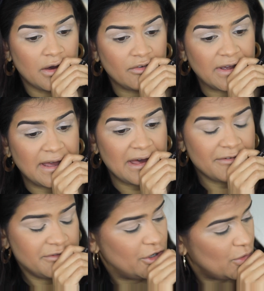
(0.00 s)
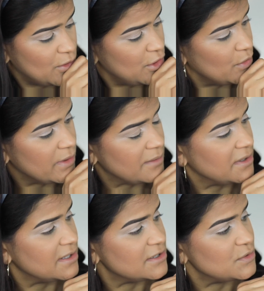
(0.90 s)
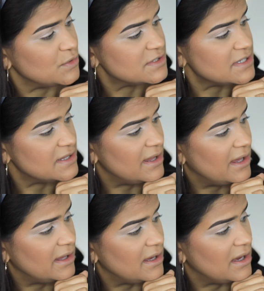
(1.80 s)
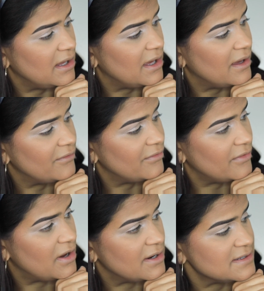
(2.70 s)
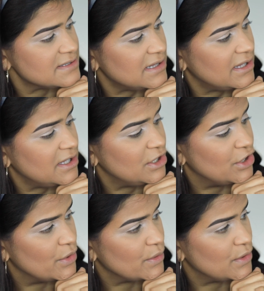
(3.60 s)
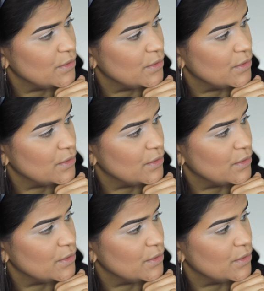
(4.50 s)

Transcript: Alright, I have no clue what I'm gonna do today. I have honestly no